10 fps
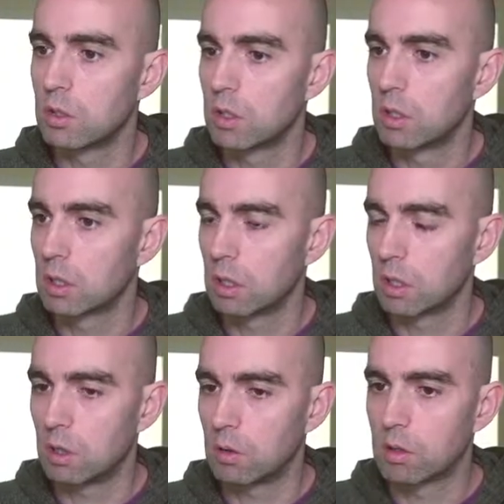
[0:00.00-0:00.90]
I'm going to go
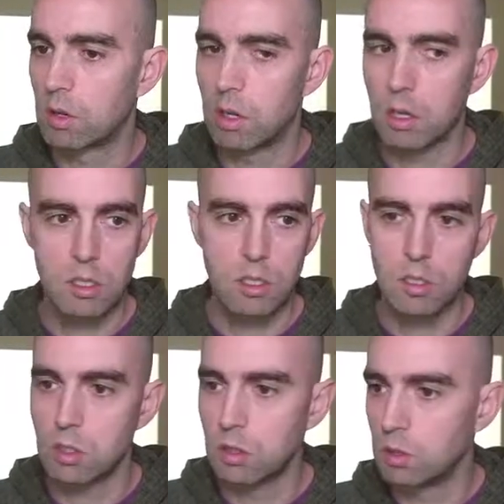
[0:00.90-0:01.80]
across
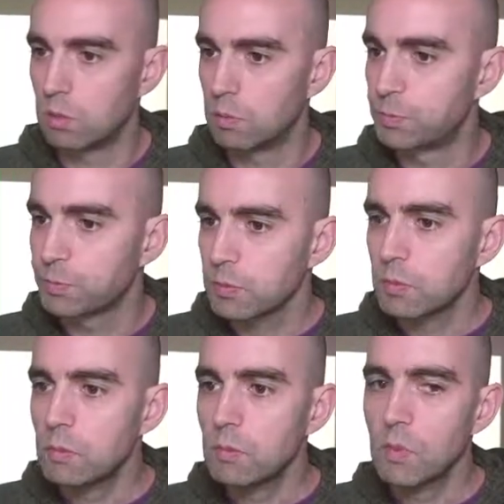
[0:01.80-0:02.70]
to
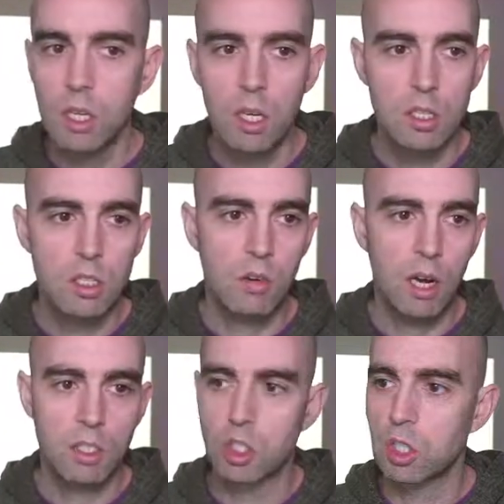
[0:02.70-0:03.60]

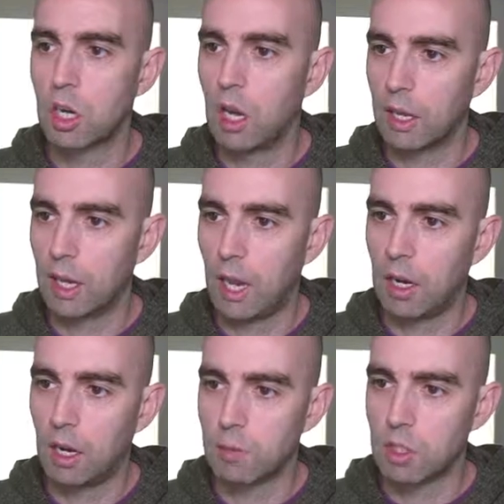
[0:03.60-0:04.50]
Scratch. Again,
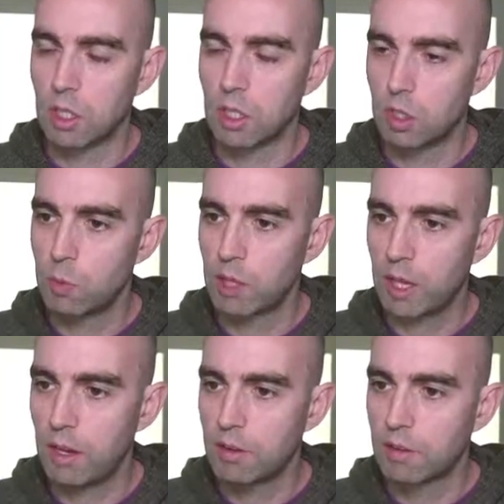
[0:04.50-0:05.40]
I'm just going to
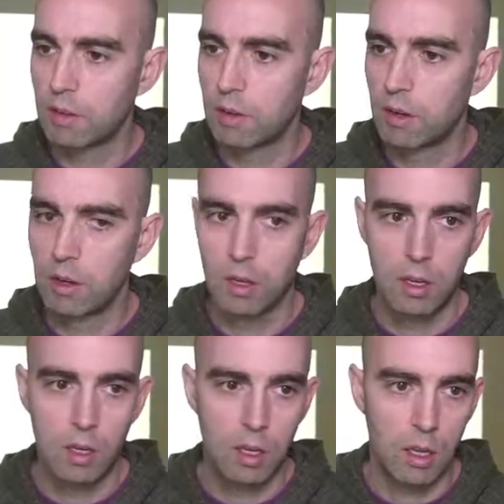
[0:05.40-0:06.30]
duplicate
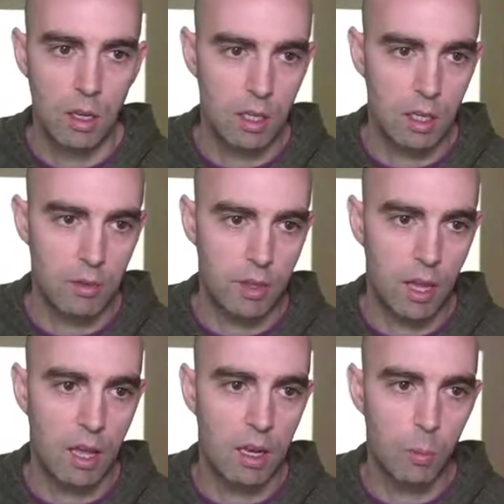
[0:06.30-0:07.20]
the if
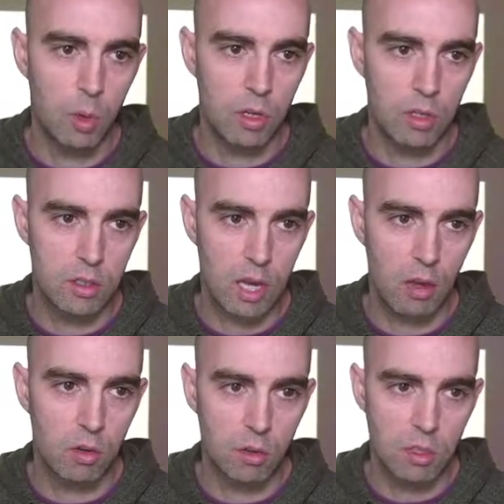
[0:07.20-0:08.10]
then and put it down
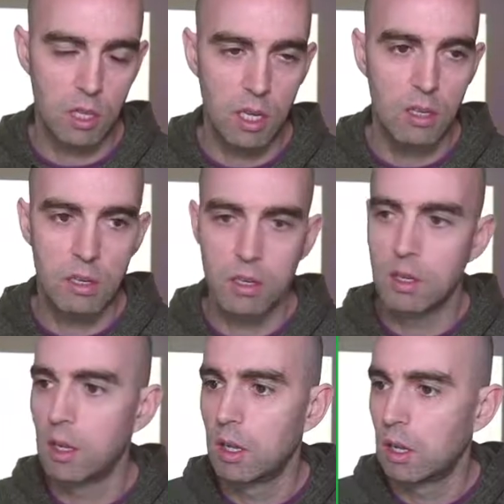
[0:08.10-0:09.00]
underneath.
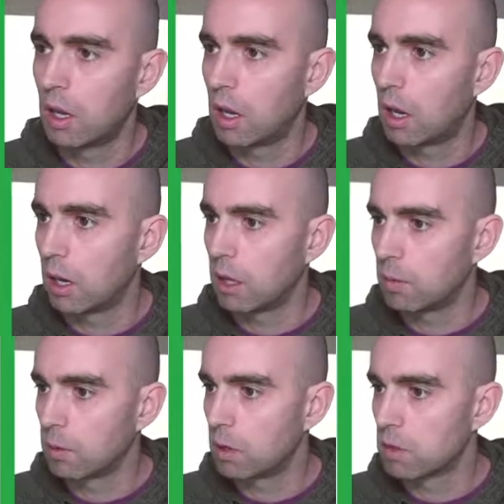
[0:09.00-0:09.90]
I'm
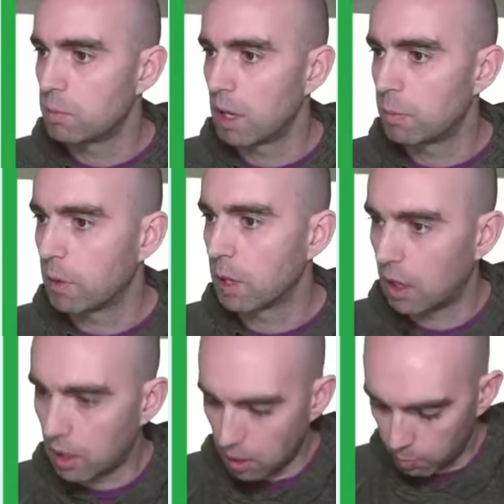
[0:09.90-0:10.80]
going to make my
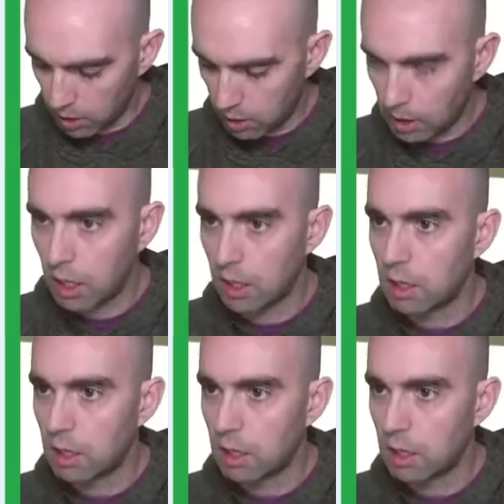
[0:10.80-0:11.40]
car big again,